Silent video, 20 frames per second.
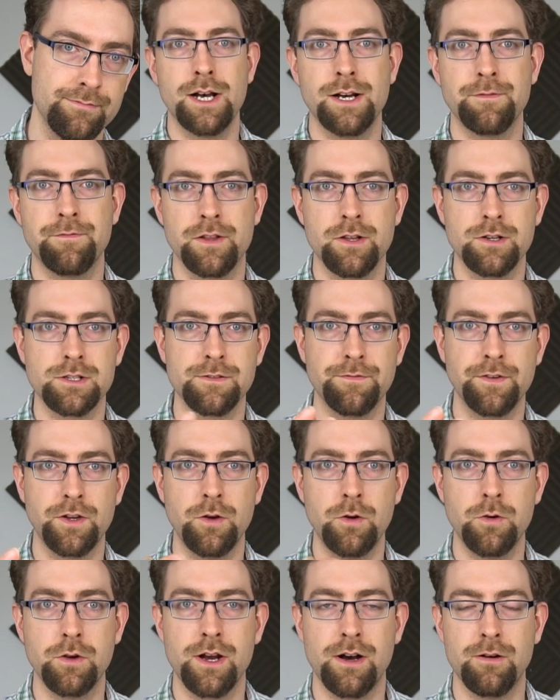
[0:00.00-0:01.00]
And for those of
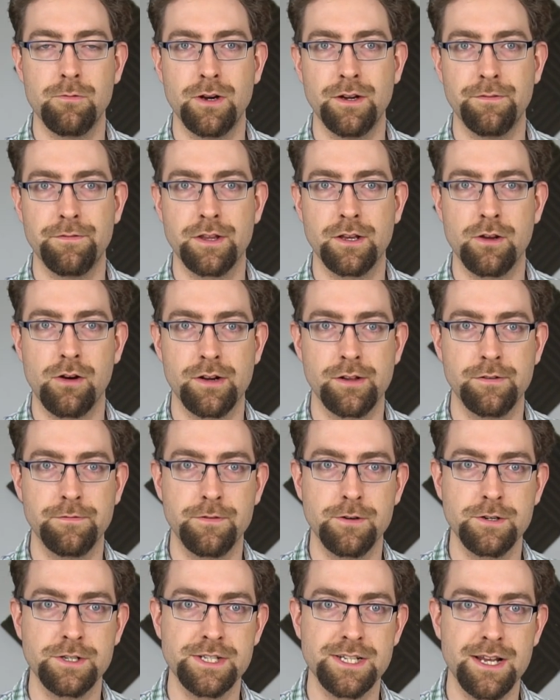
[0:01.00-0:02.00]
you who can't wait for the cognitive
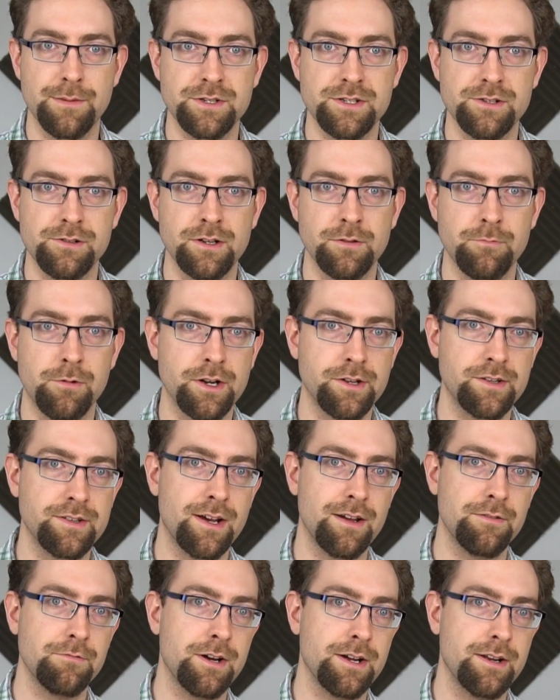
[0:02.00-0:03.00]
functions episode and want to
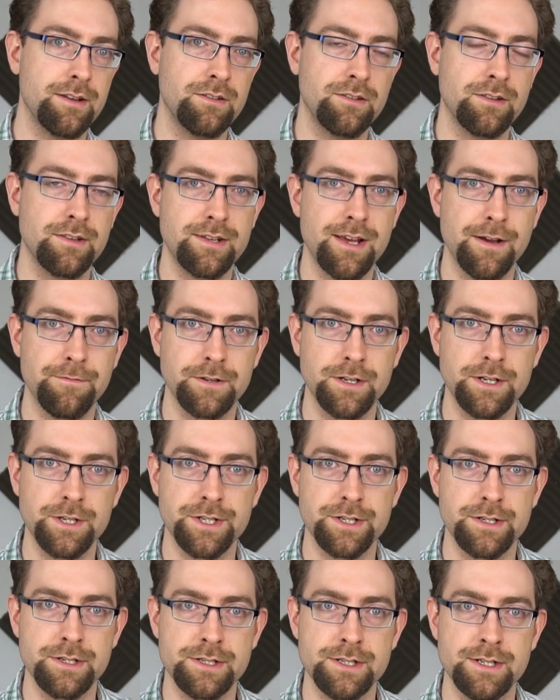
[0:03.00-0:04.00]
dive right into the
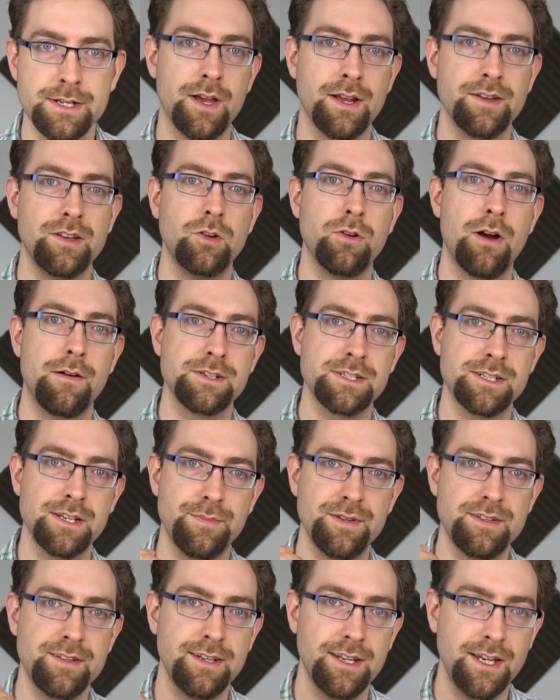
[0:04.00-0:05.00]
definitions, I do have a
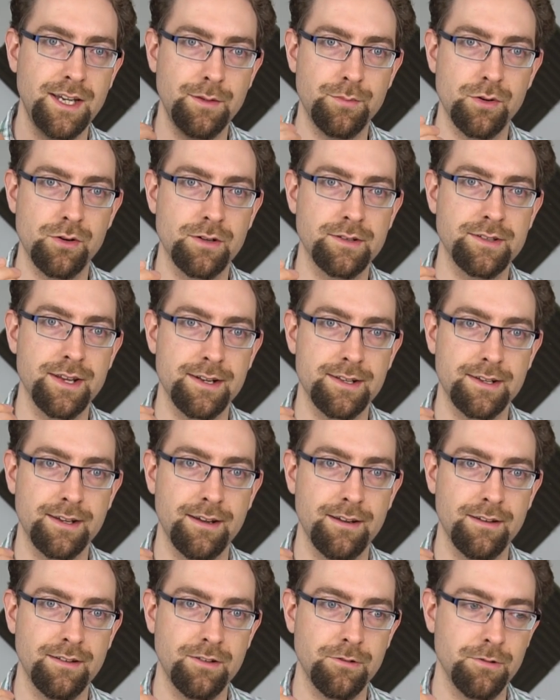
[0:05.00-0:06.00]
CPT ebook
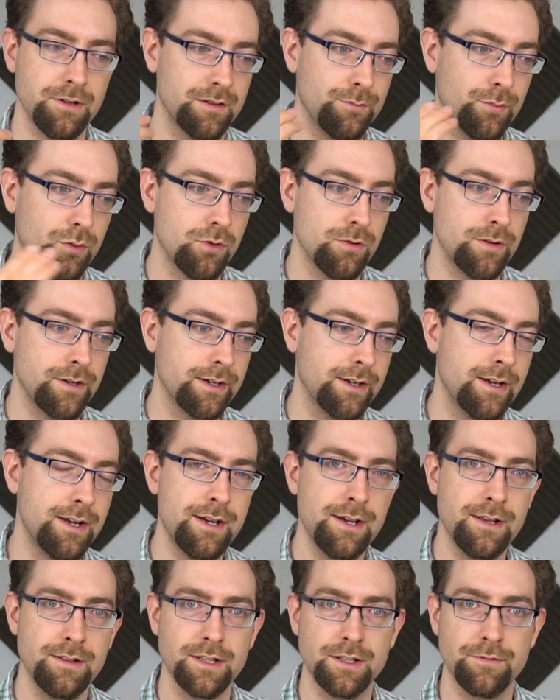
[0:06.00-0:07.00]
dedicated to exploring
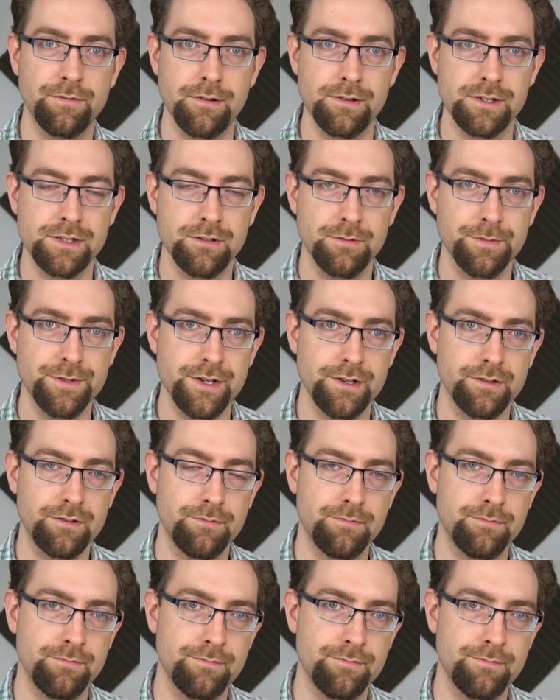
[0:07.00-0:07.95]
this very subject.